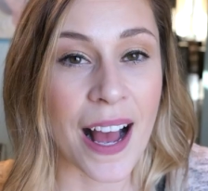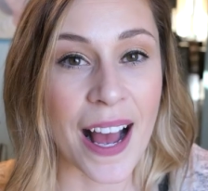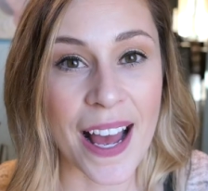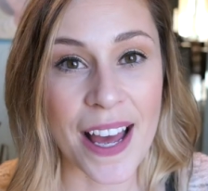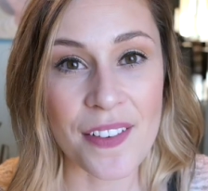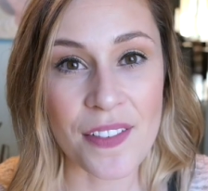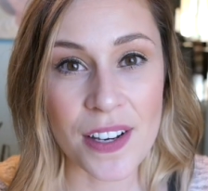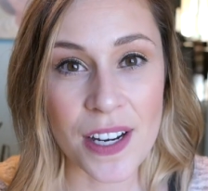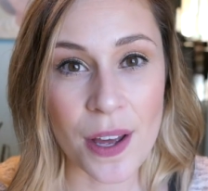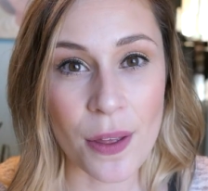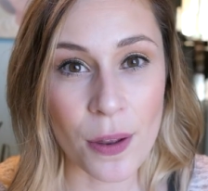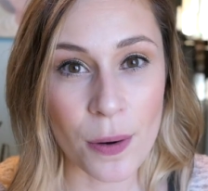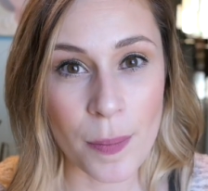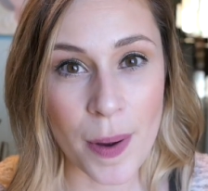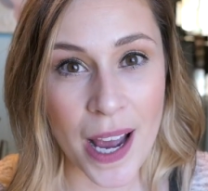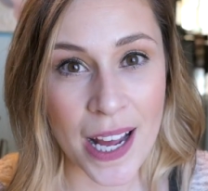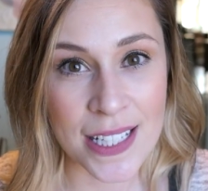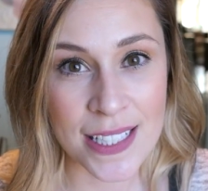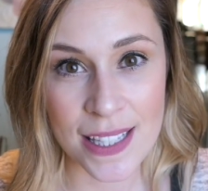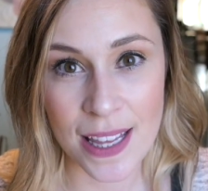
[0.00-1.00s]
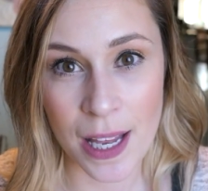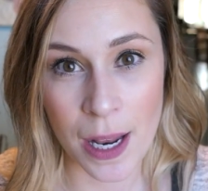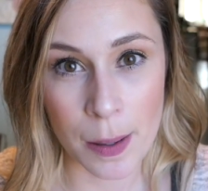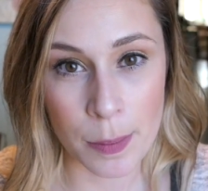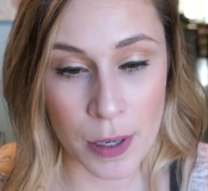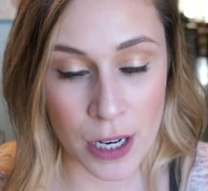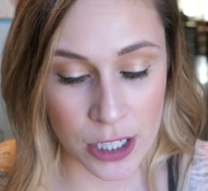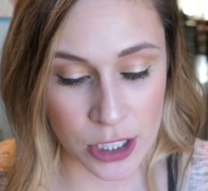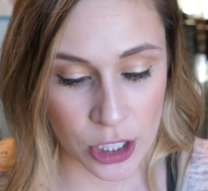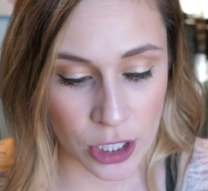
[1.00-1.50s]
I have another mask that I'm
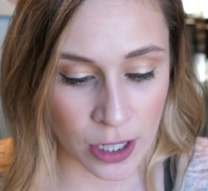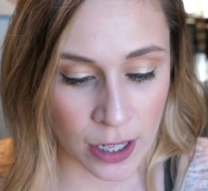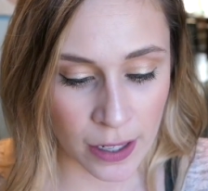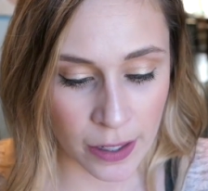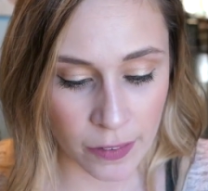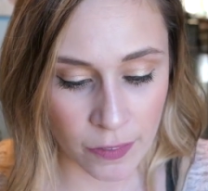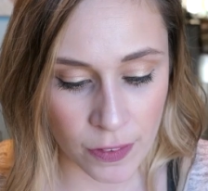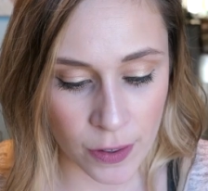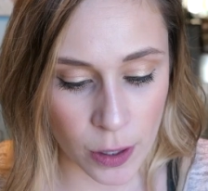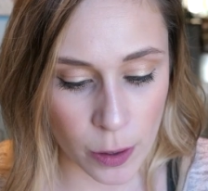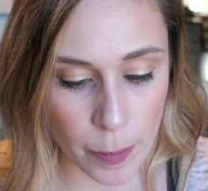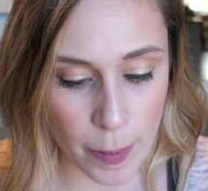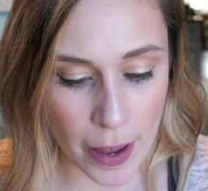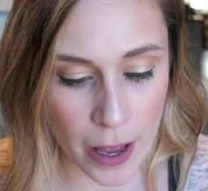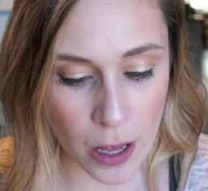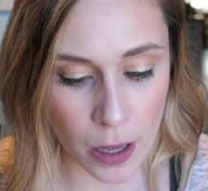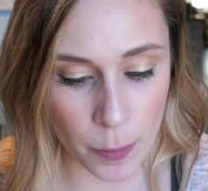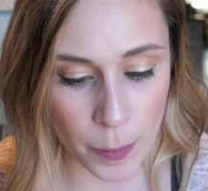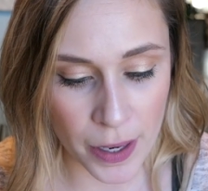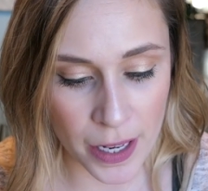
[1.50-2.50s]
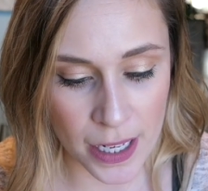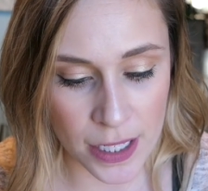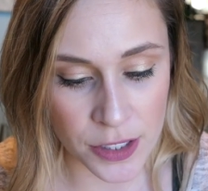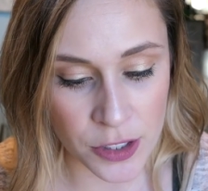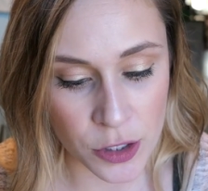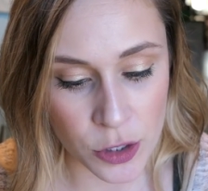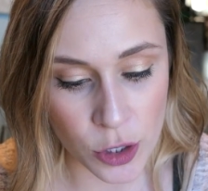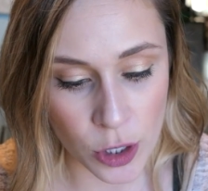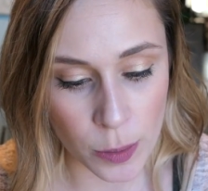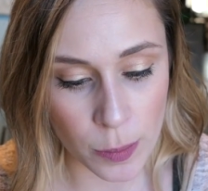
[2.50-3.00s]
not sure how I feel about, but
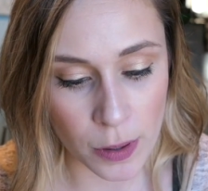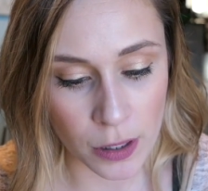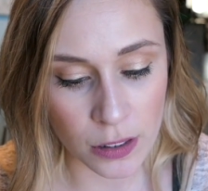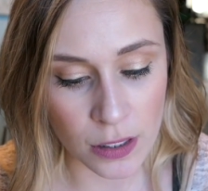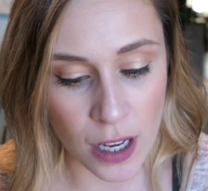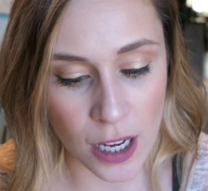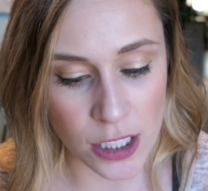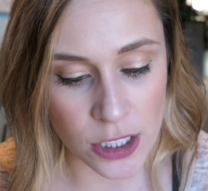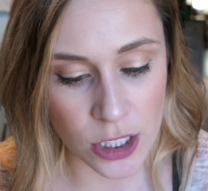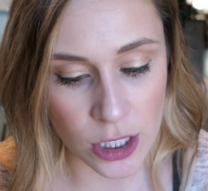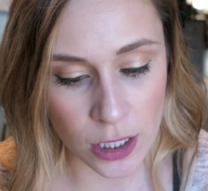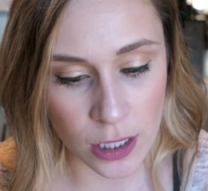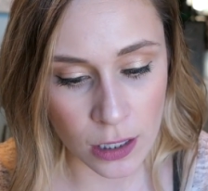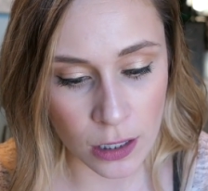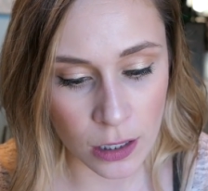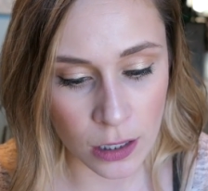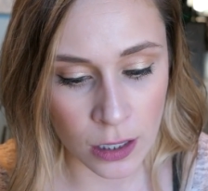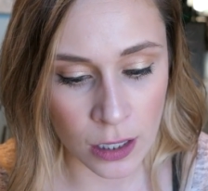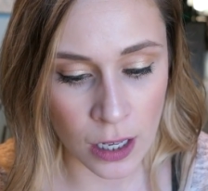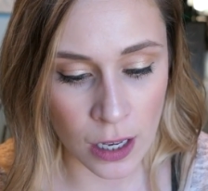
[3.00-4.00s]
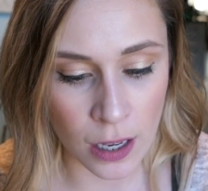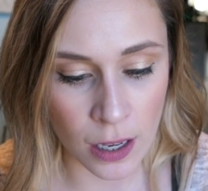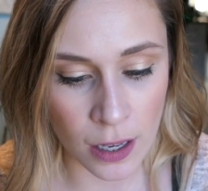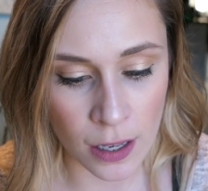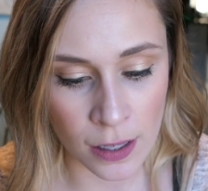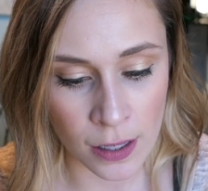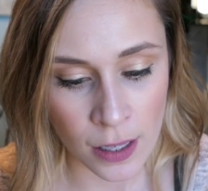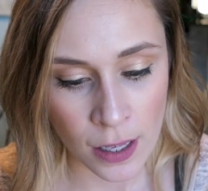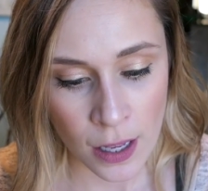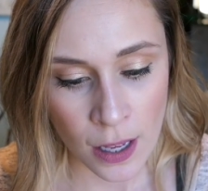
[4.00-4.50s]
it's Dermalogica
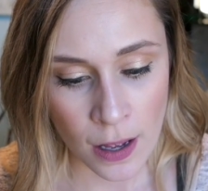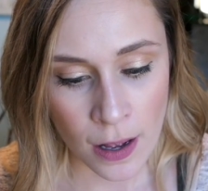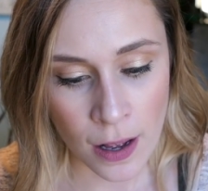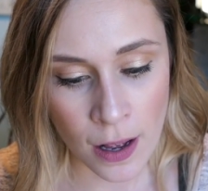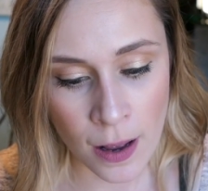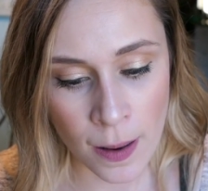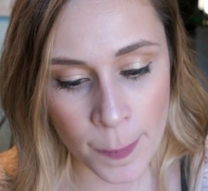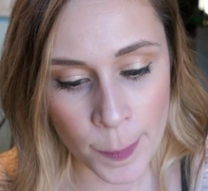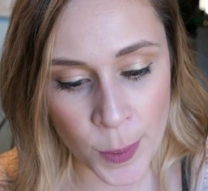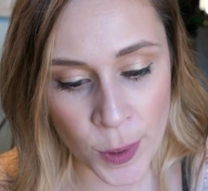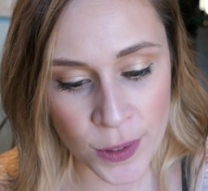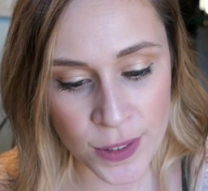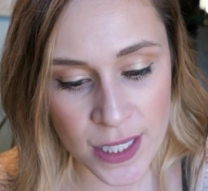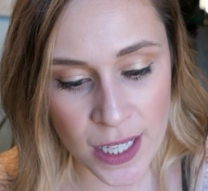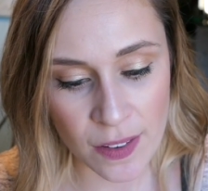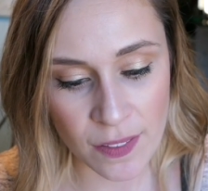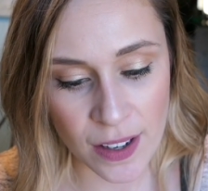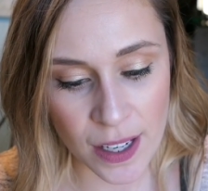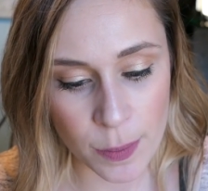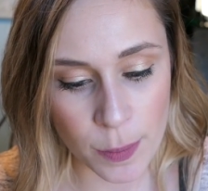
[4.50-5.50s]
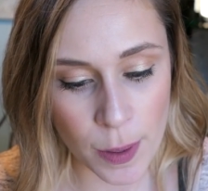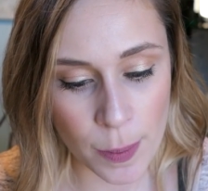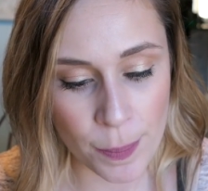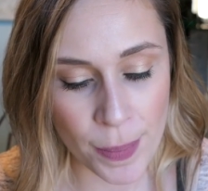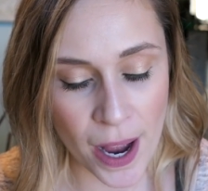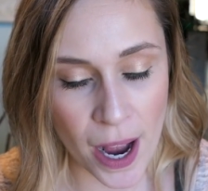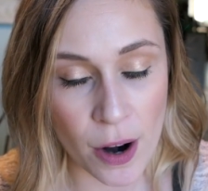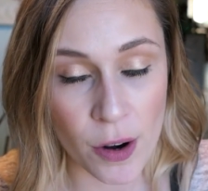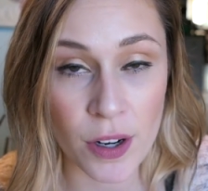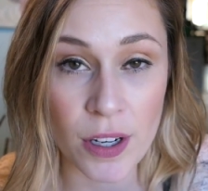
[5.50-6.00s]
um, Multivitamin
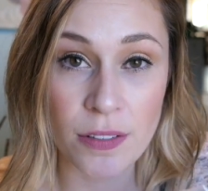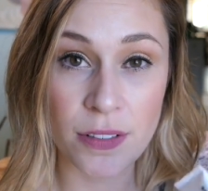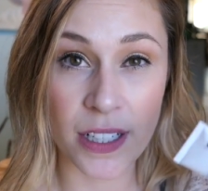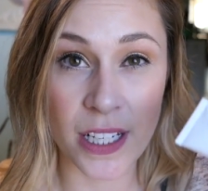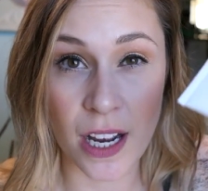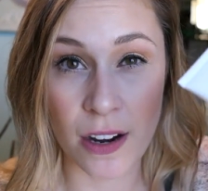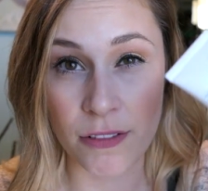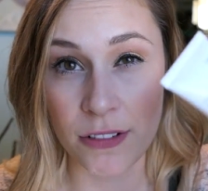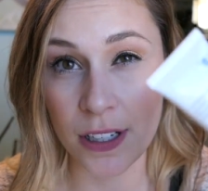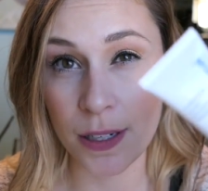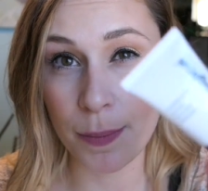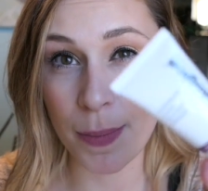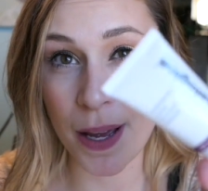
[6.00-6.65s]
Power Recovery